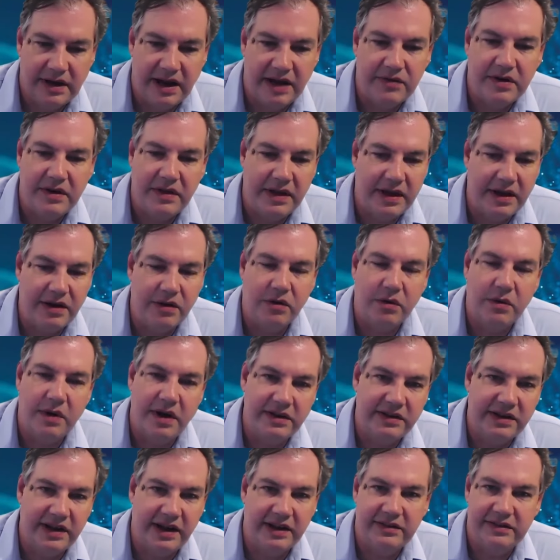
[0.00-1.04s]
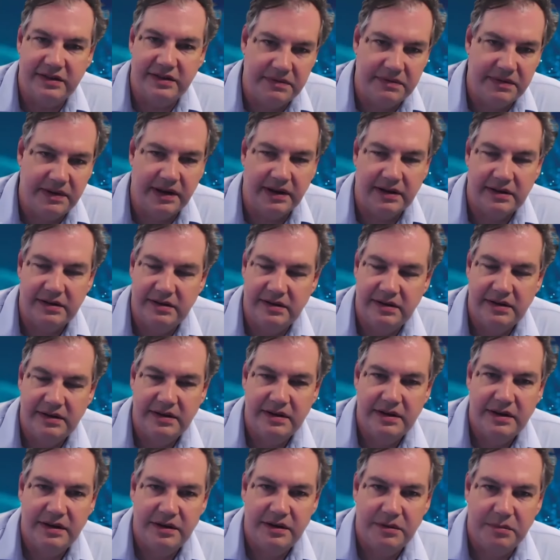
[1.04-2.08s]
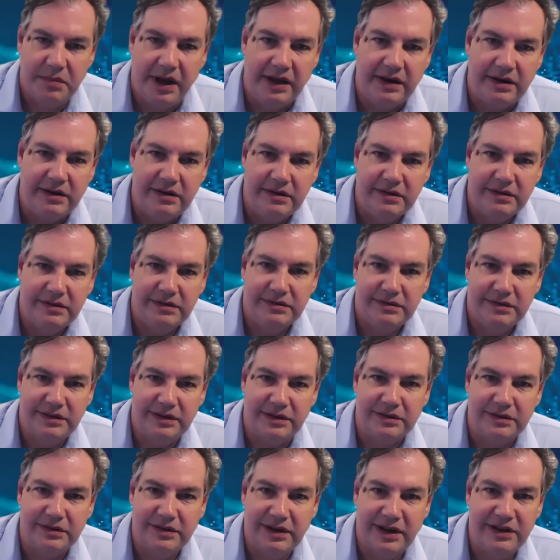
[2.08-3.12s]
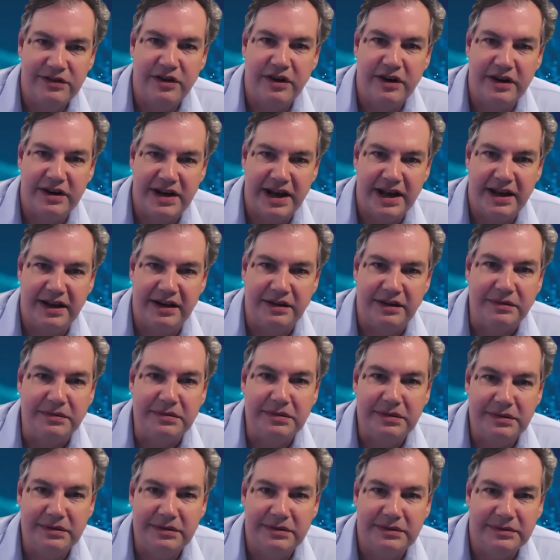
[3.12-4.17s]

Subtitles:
Everything always has an effect, but yeah, it's not a negative.